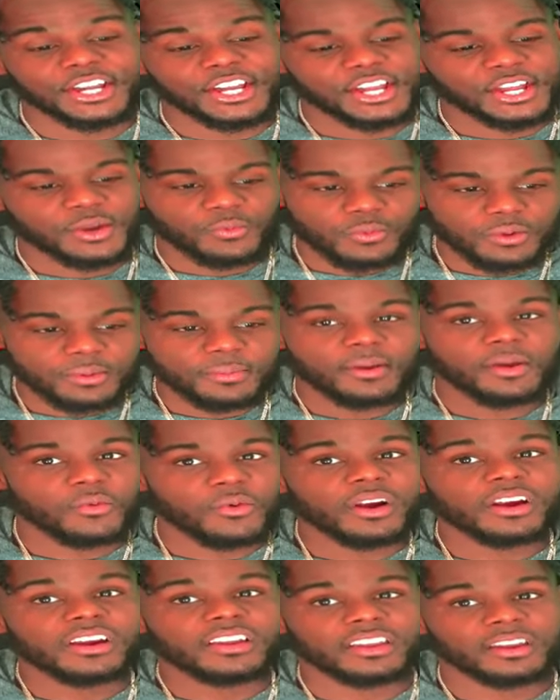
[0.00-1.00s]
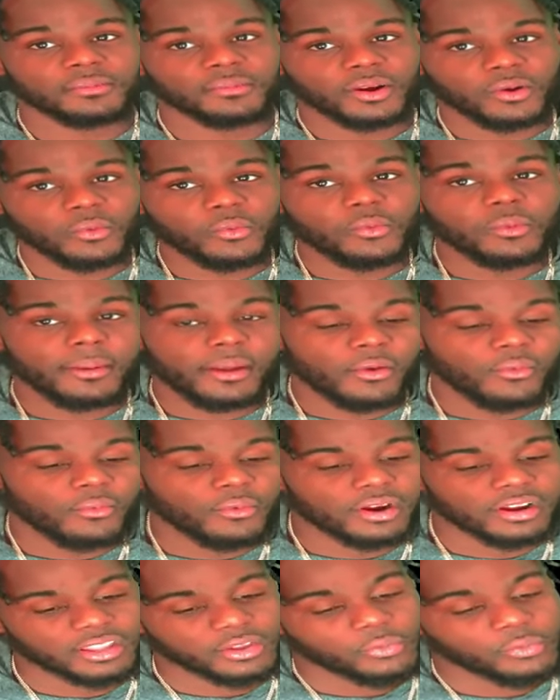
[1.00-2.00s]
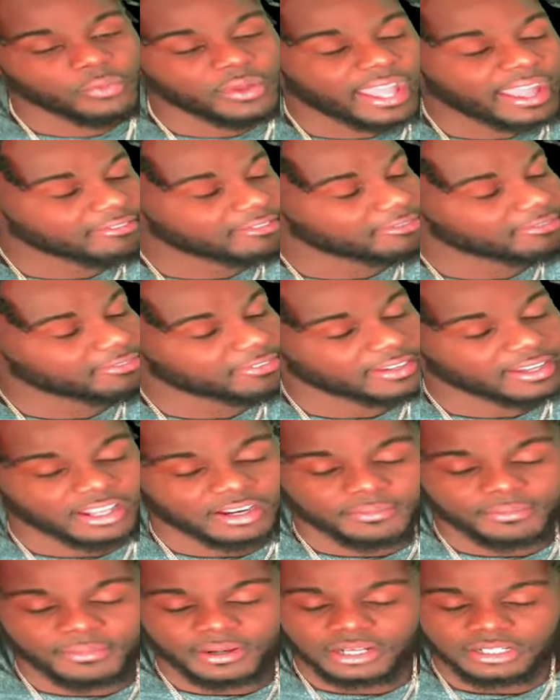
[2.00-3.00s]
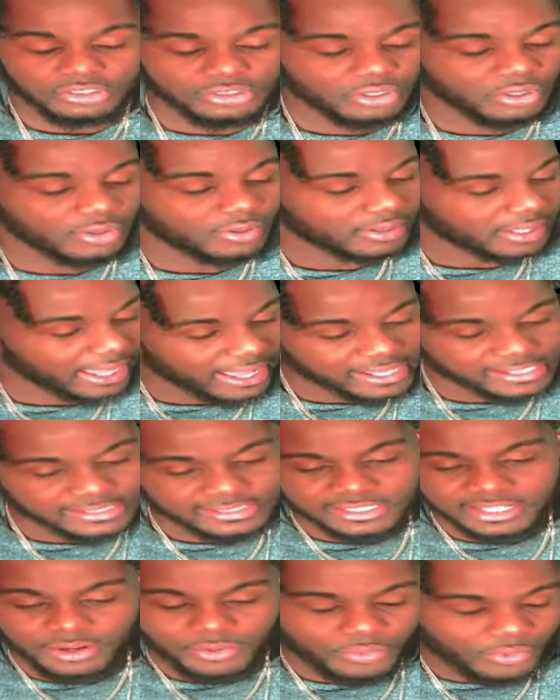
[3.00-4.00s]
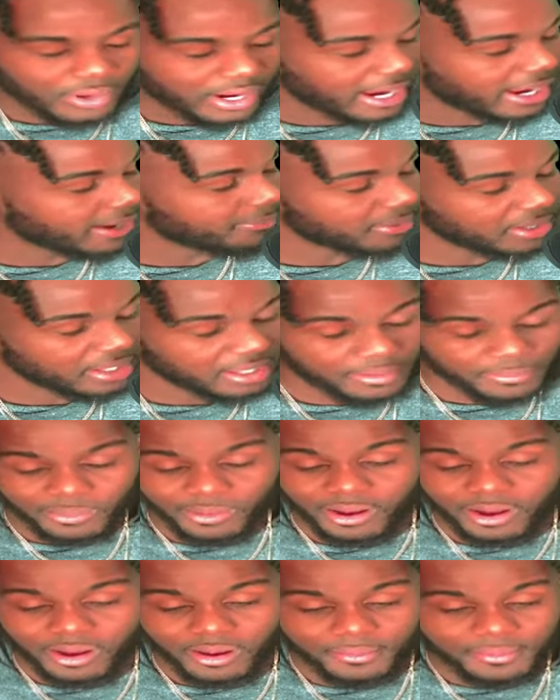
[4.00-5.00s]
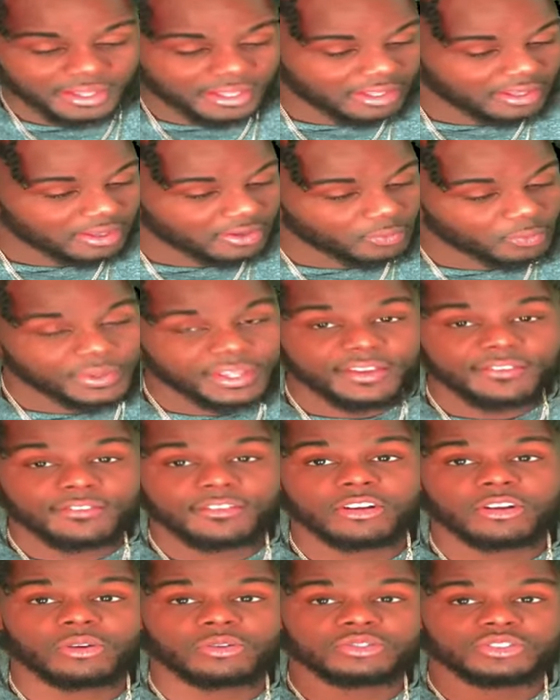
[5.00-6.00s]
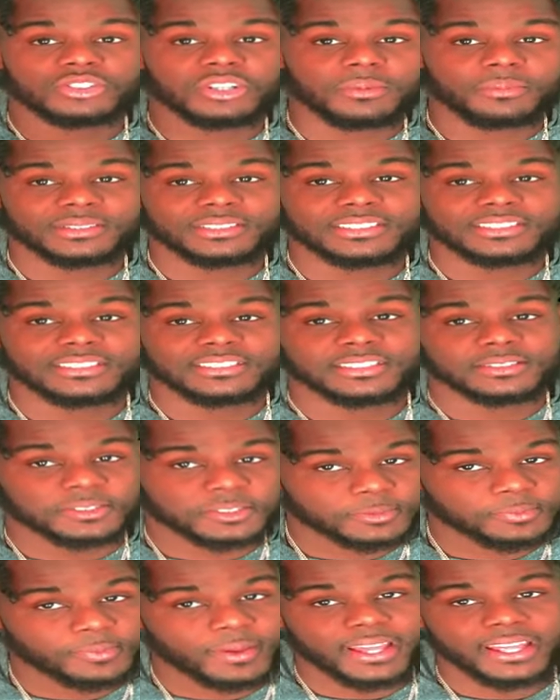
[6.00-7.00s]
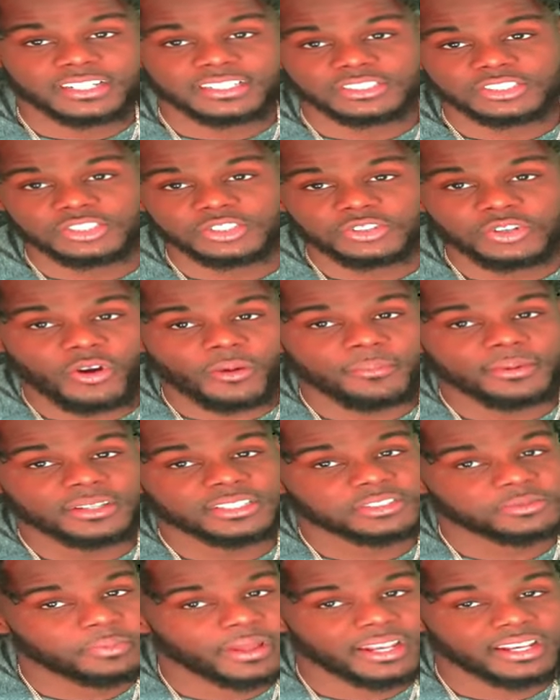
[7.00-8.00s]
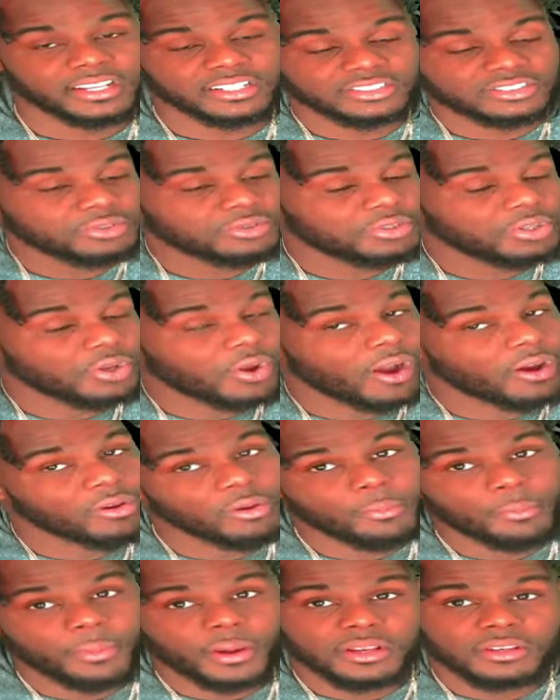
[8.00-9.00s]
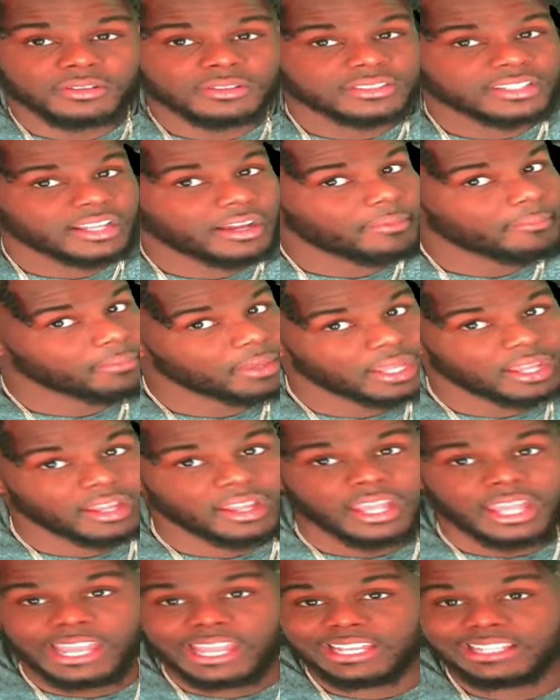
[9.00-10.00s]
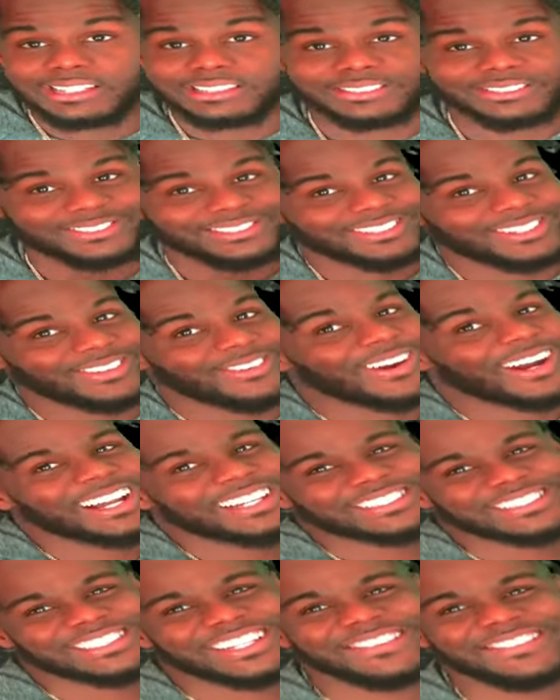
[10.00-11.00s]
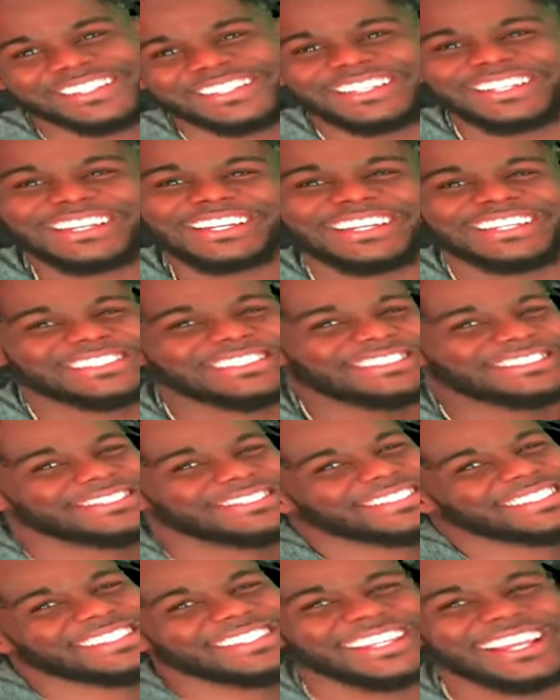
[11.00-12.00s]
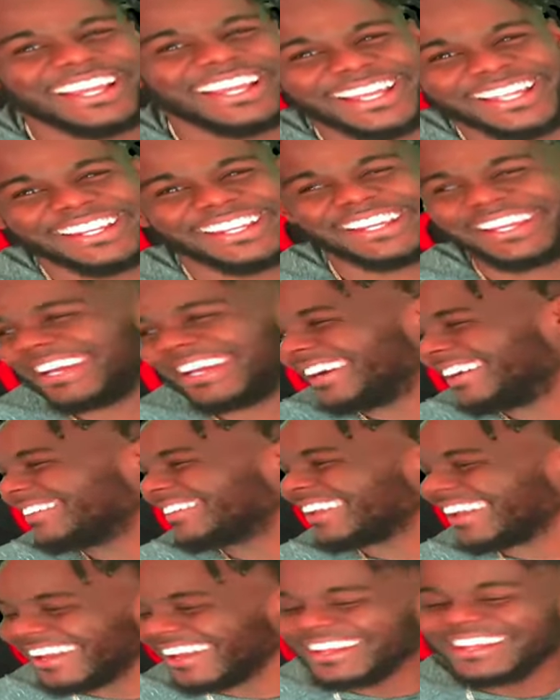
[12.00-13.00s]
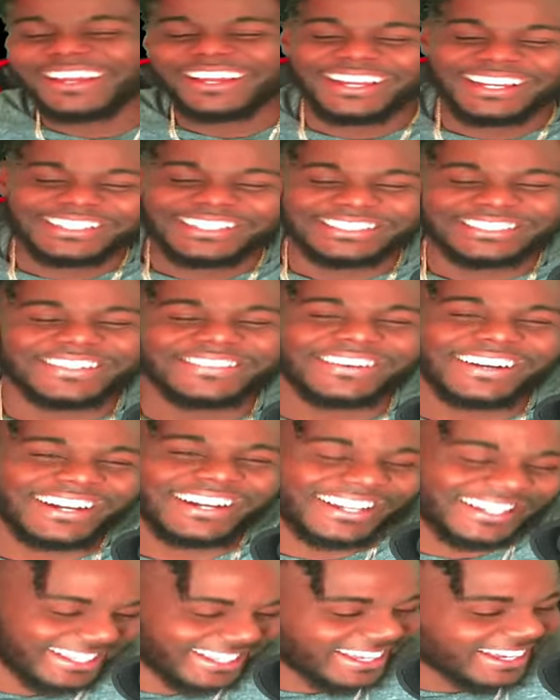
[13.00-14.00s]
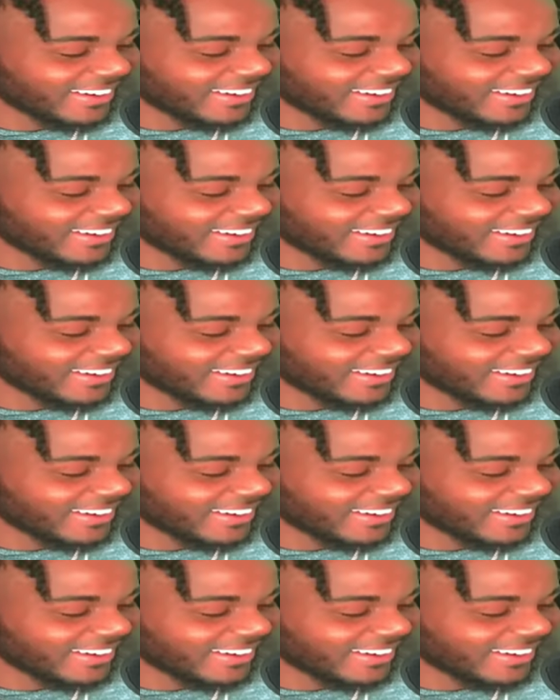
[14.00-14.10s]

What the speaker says: We've been working, bro. We haven't forgot about, you know, Caskey, rap, hip hop. We even gonna jump into some Spanish. You know, I'm Hispanic too. Yo hablo español también. Entonces van a saber de eso, ¿me entiendes? Okay, so yeah, we